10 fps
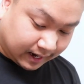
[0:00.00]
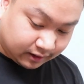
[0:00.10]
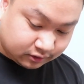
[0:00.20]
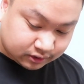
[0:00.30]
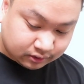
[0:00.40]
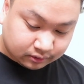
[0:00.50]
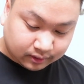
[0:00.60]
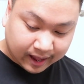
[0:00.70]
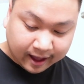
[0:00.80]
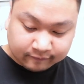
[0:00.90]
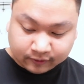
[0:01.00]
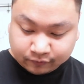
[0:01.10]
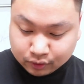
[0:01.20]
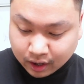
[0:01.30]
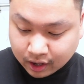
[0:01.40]
I also have a
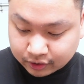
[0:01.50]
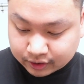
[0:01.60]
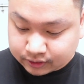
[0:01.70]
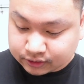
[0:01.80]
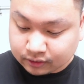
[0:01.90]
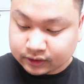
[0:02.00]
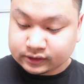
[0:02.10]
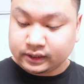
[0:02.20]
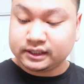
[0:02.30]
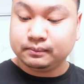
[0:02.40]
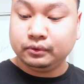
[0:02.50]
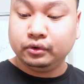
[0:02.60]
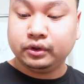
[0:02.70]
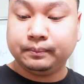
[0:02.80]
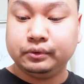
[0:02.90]
few other, so there's a
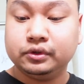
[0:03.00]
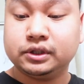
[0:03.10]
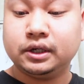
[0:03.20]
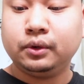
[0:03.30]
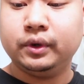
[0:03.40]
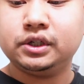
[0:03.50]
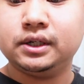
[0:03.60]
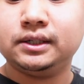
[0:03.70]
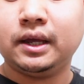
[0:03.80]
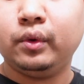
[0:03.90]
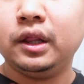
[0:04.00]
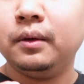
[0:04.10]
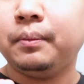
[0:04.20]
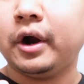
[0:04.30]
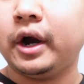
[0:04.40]
Smooth Booster, which is a
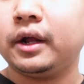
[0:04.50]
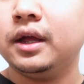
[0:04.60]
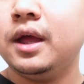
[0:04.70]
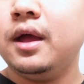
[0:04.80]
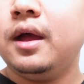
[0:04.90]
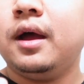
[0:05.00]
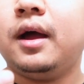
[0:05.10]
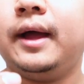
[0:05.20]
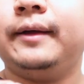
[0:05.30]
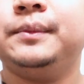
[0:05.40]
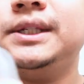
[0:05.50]
willow bark um,